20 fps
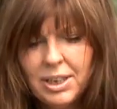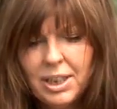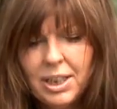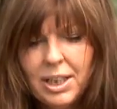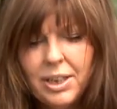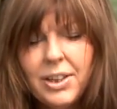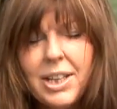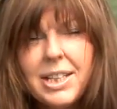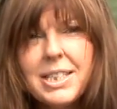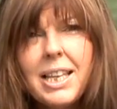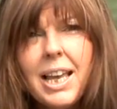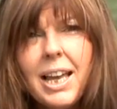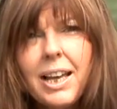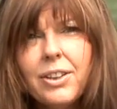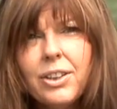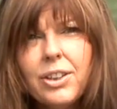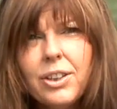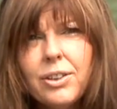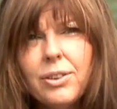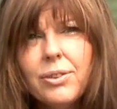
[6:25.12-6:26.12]
And that's how
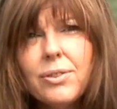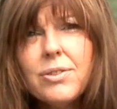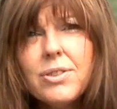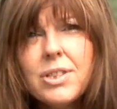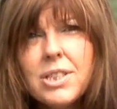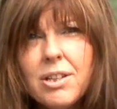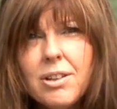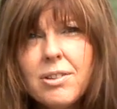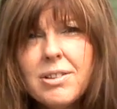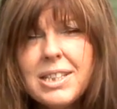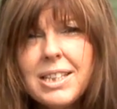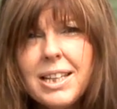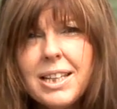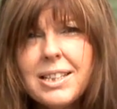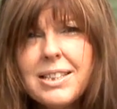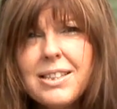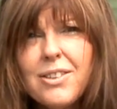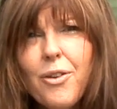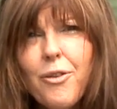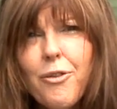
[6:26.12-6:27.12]
you start
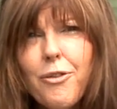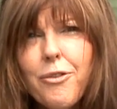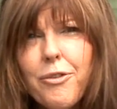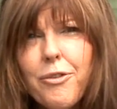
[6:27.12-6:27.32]
seeds off.